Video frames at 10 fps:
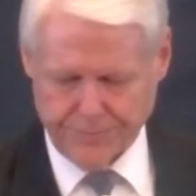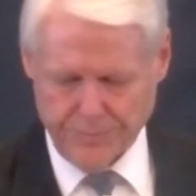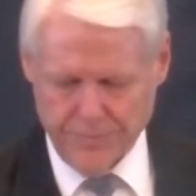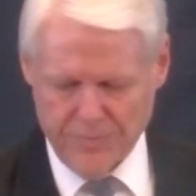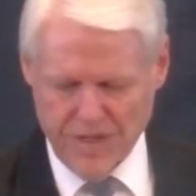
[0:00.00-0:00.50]

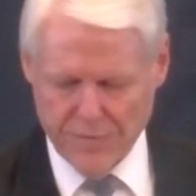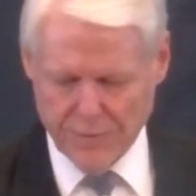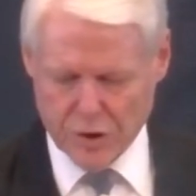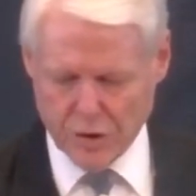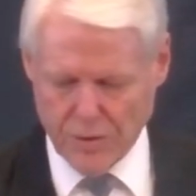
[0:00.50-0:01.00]
1
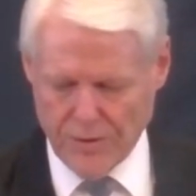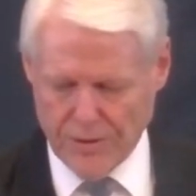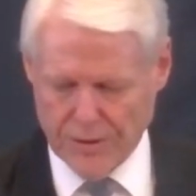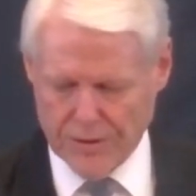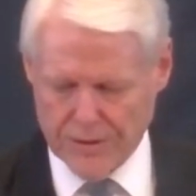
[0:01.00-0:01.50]

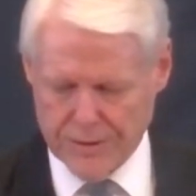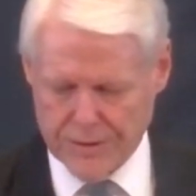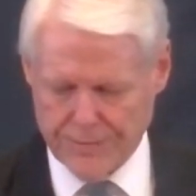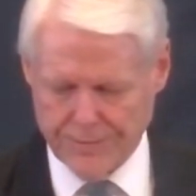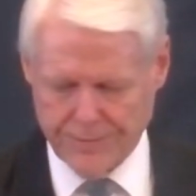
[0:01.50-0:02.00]
Corinthians
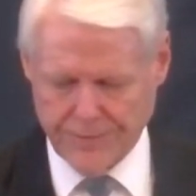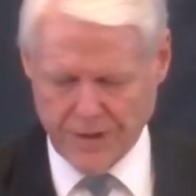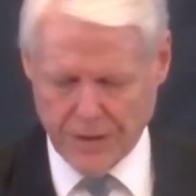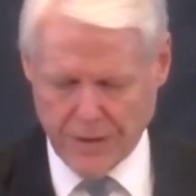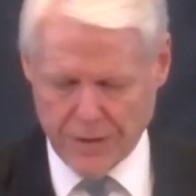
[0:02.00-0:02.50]

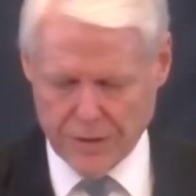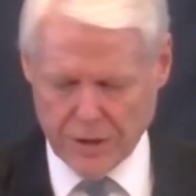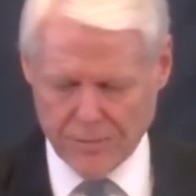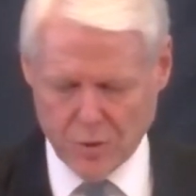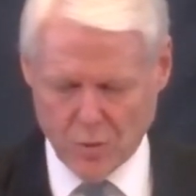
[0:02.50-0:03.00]
chapter
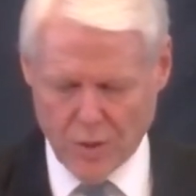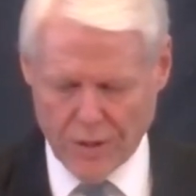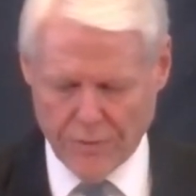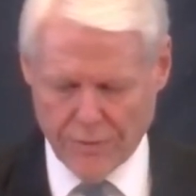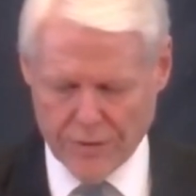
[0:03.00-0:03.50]
1 and
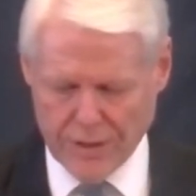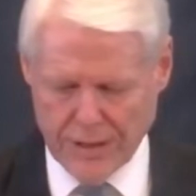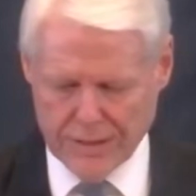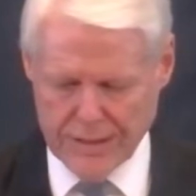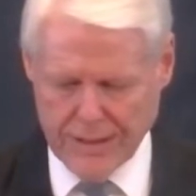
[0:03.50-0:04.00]
verse
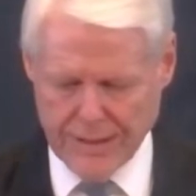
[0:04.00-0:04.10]
18.